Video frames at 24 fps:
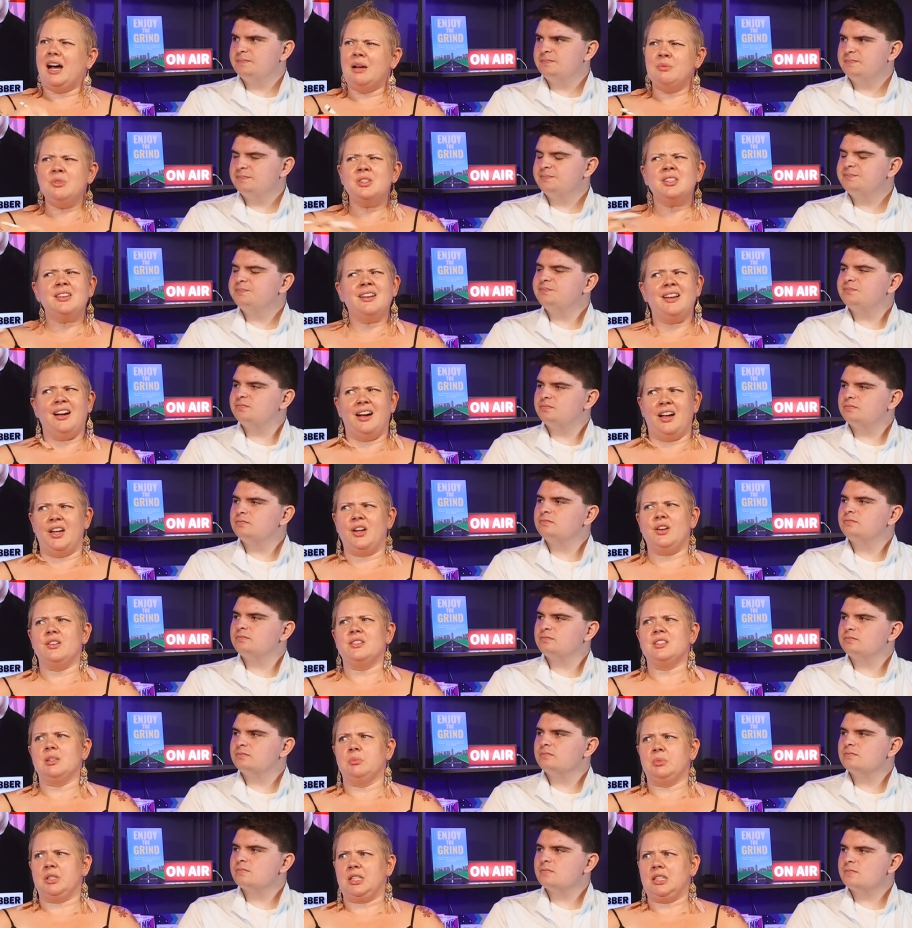Speaker 1: I'm just gonna
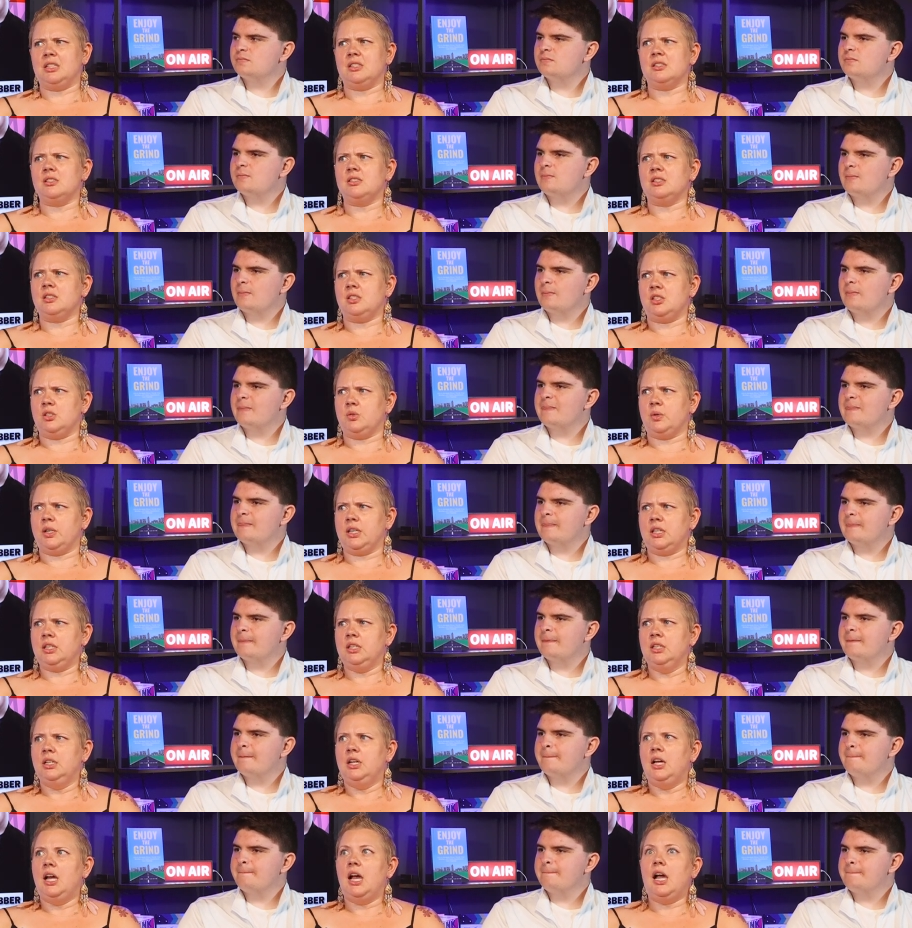hire somebody else to do
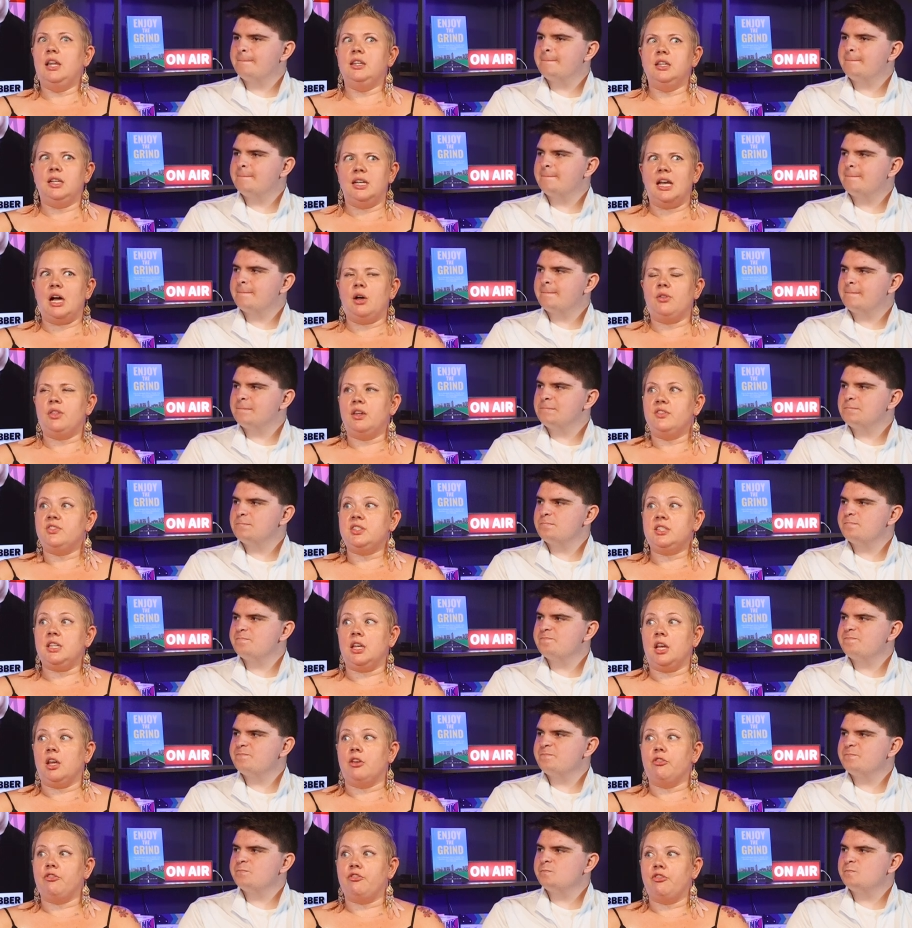it. Sure. And then now they've
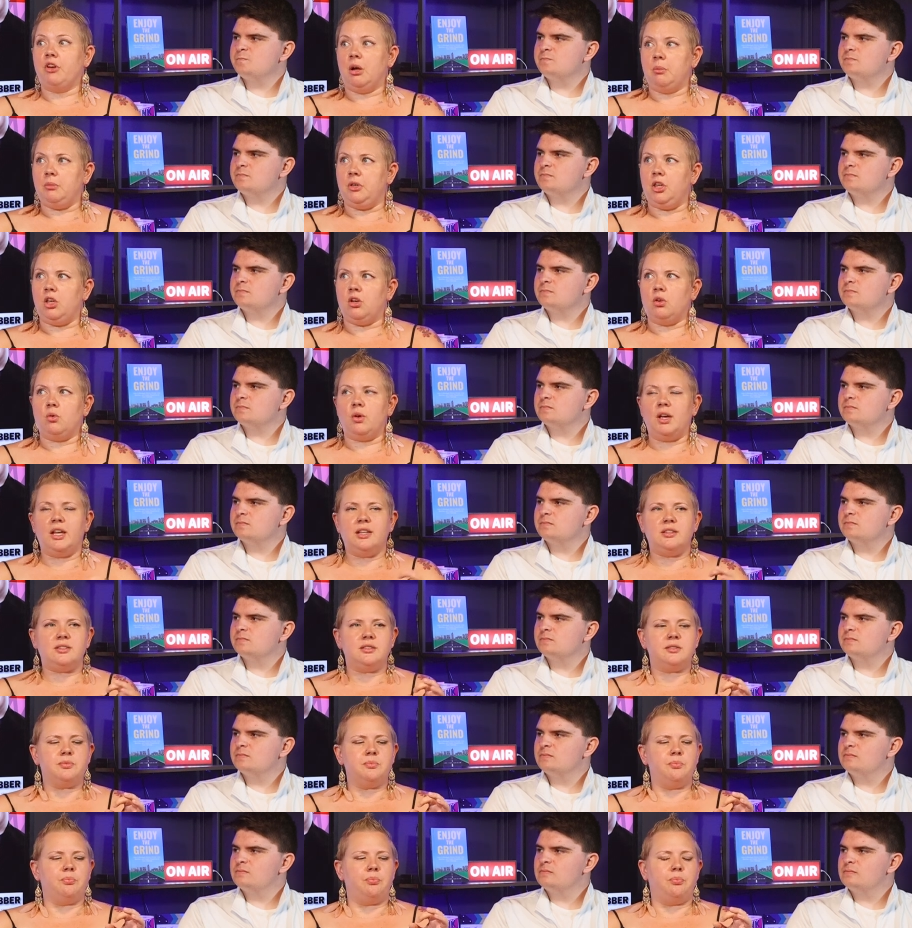seen it from you.
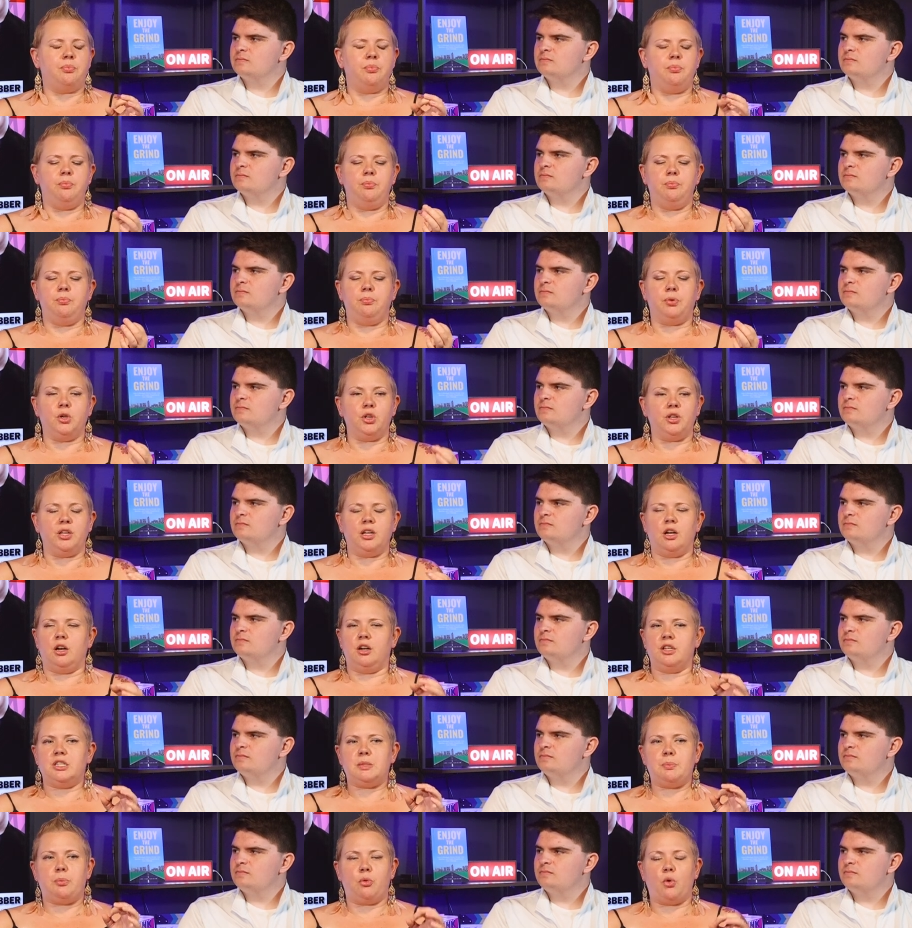It's bullet
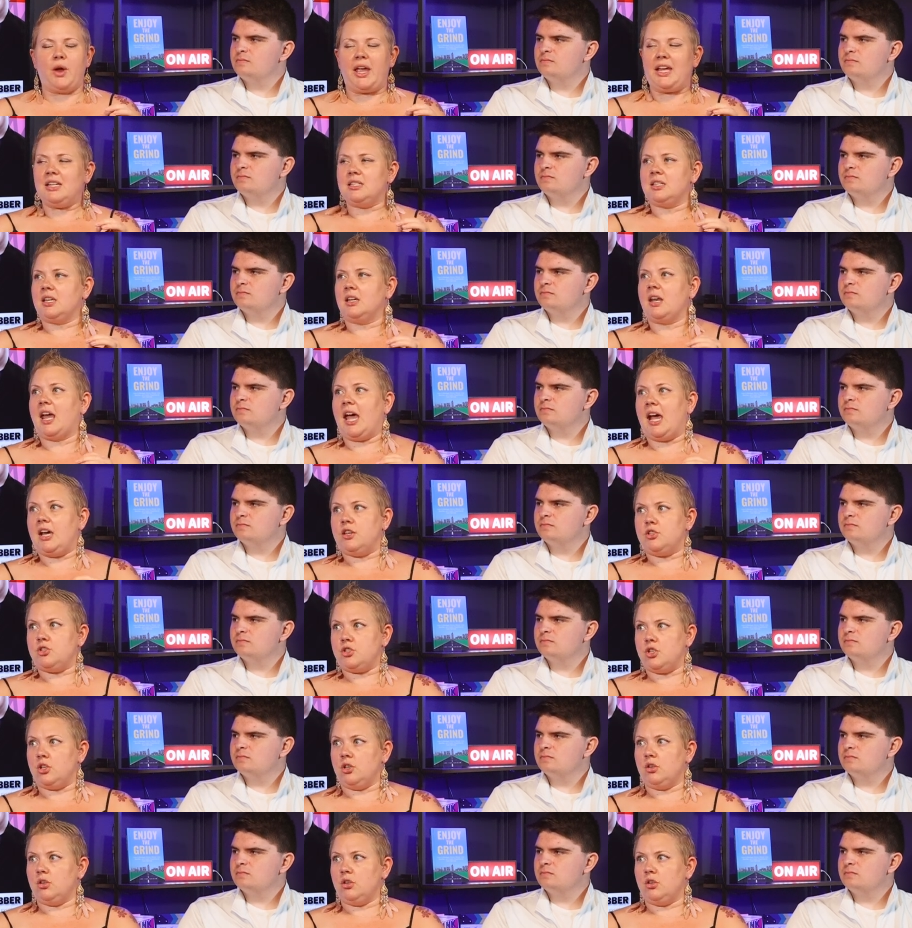or it's branded as